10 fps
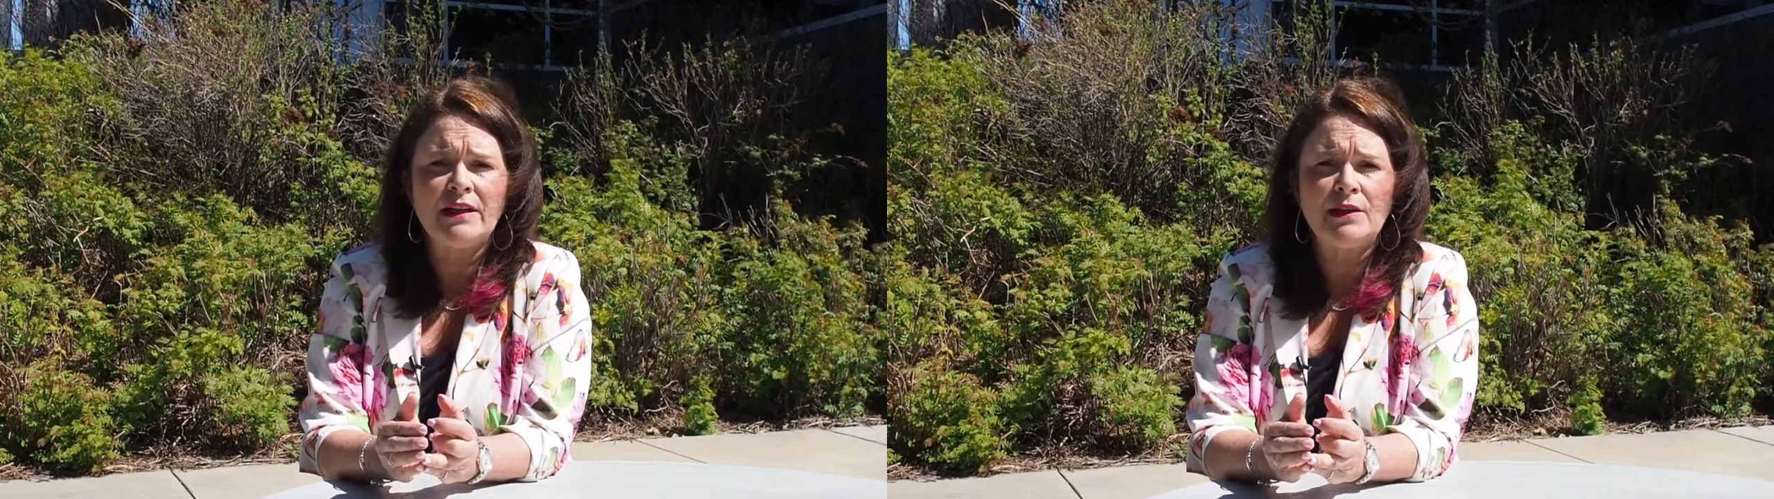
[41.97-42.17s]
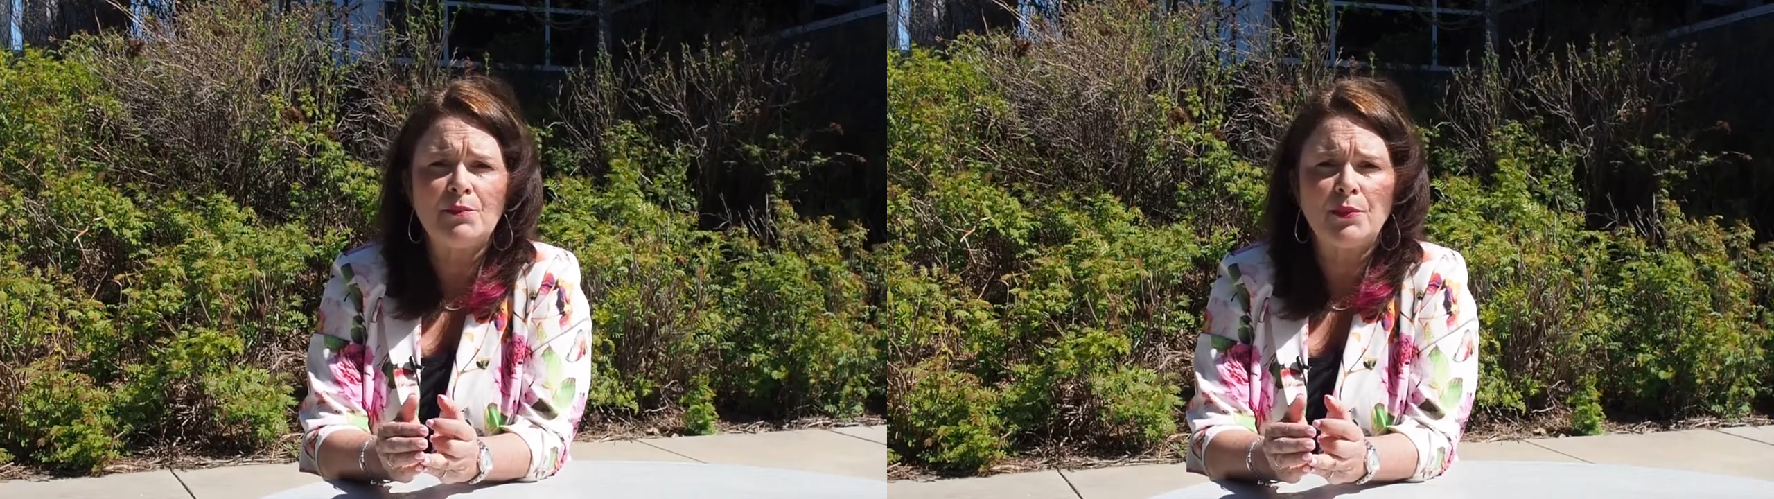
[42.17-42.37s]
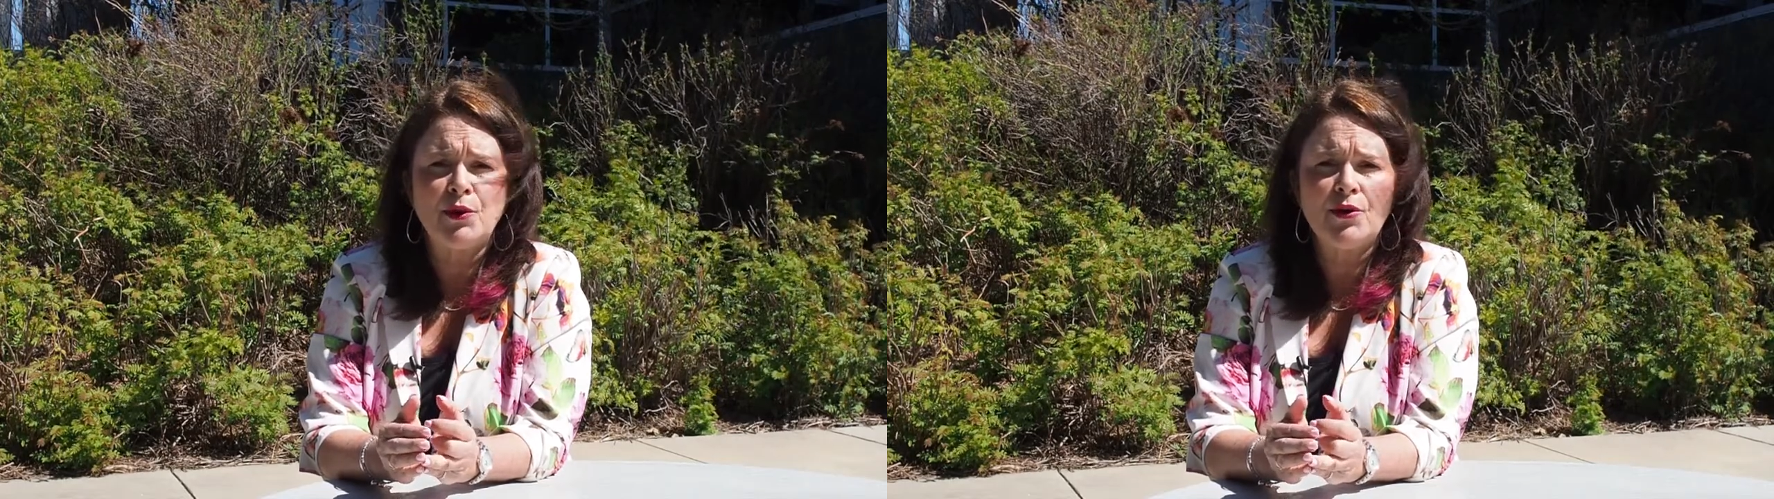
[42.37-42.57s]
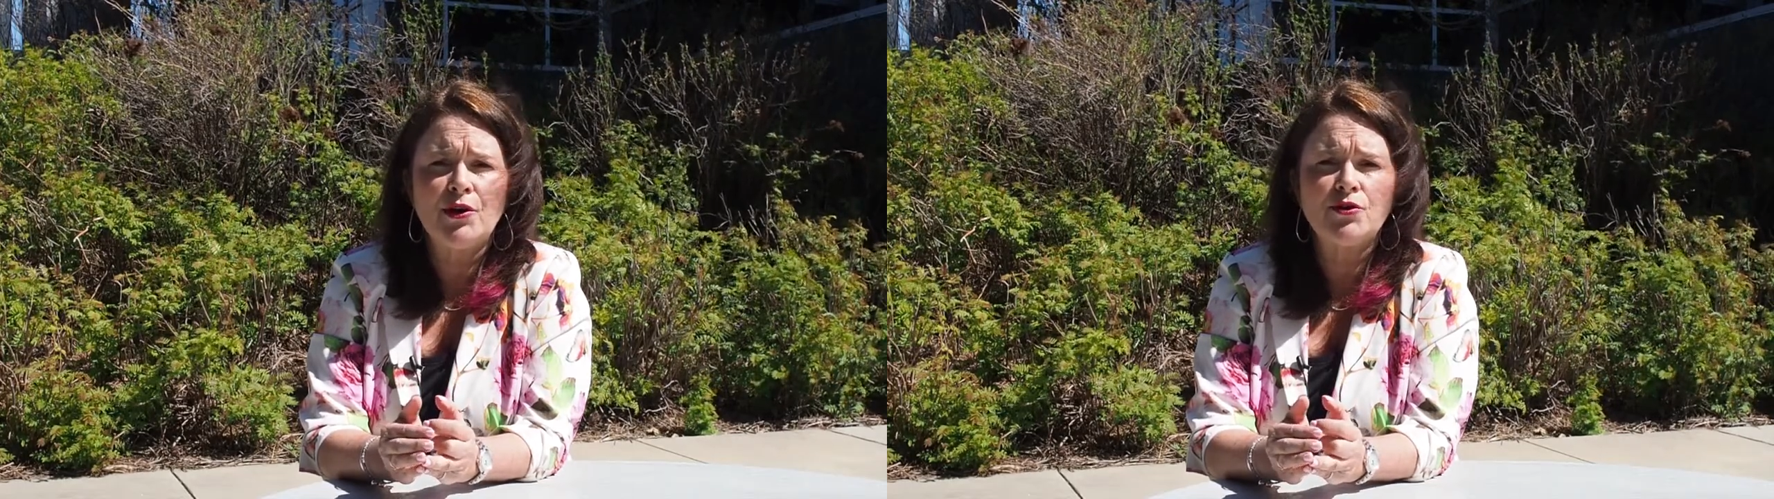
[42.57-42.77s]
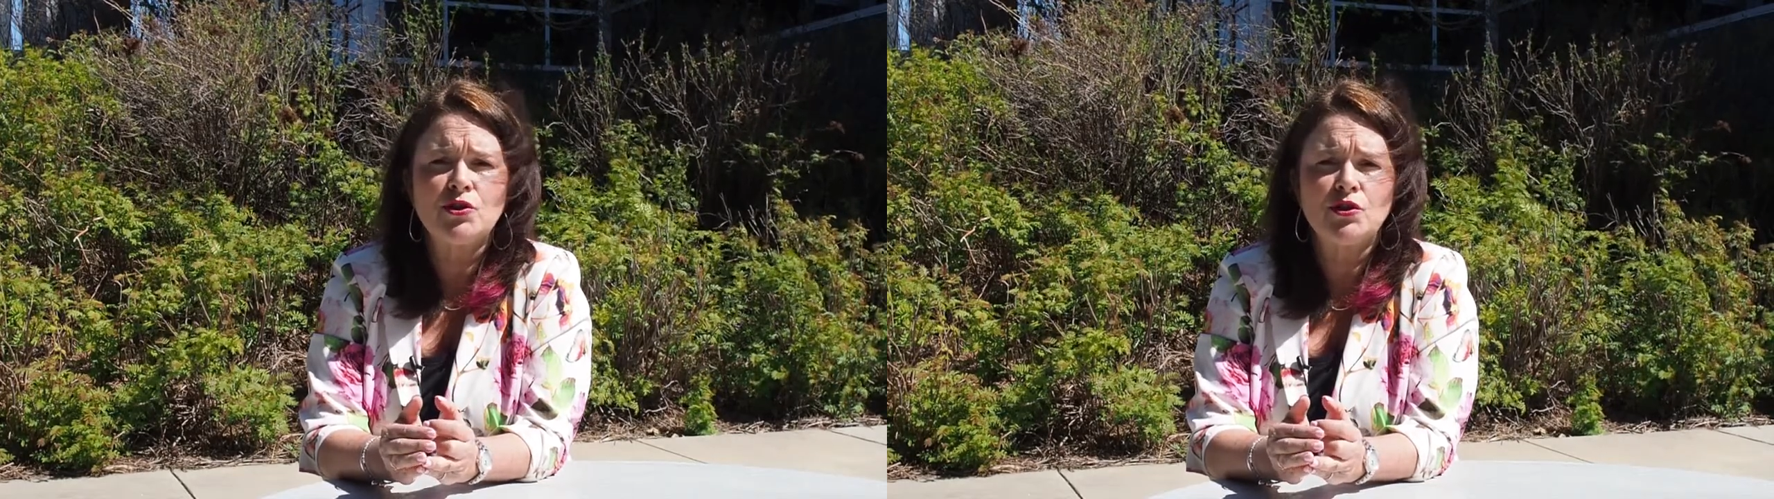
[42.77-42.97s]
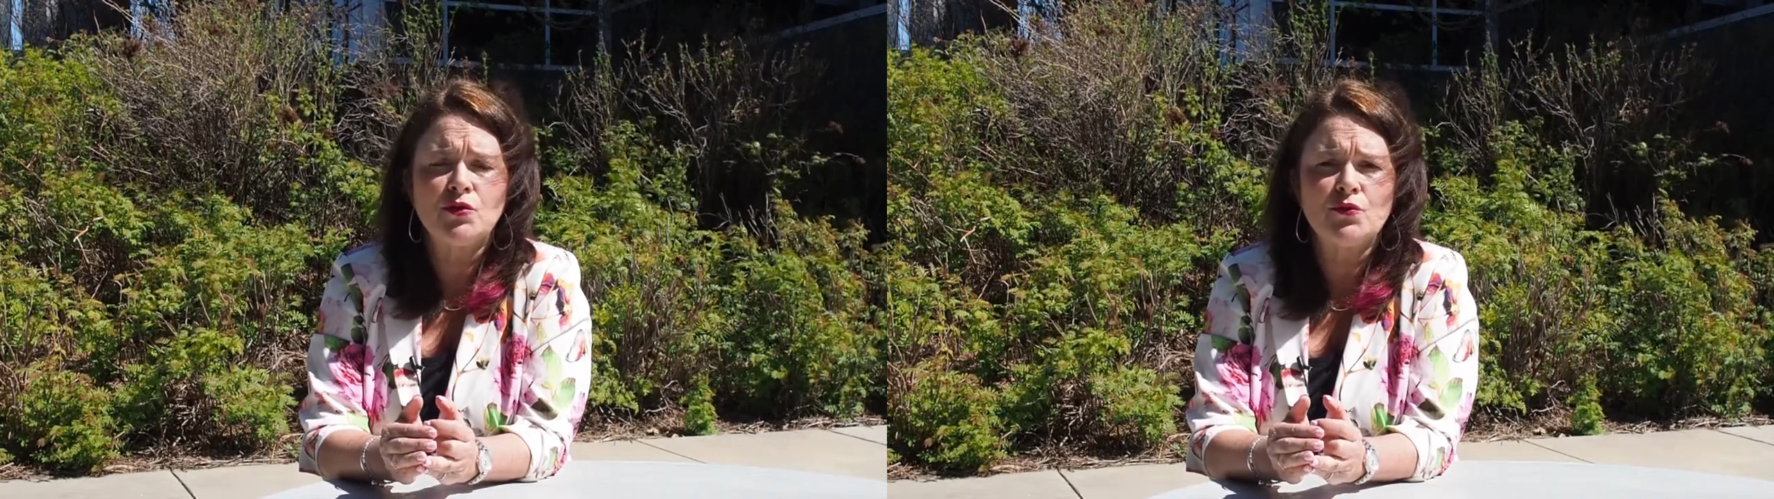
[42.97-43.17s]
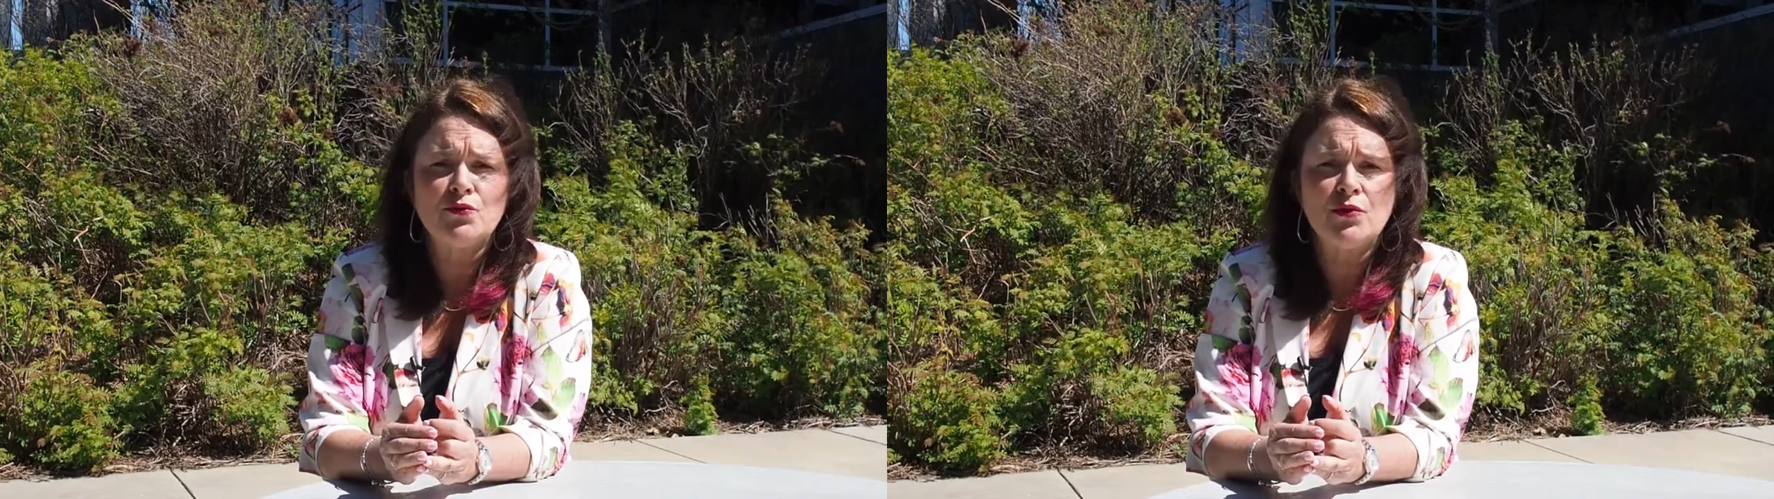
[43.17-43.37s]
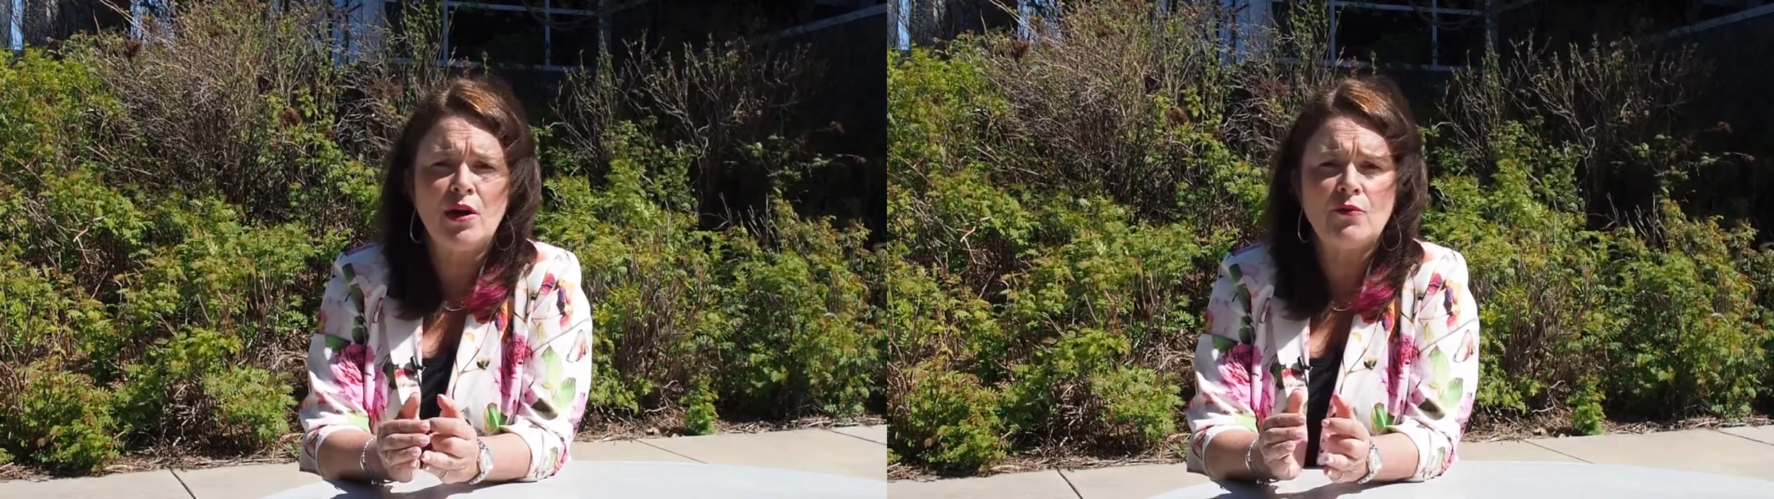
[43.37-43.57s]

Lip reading: and employers to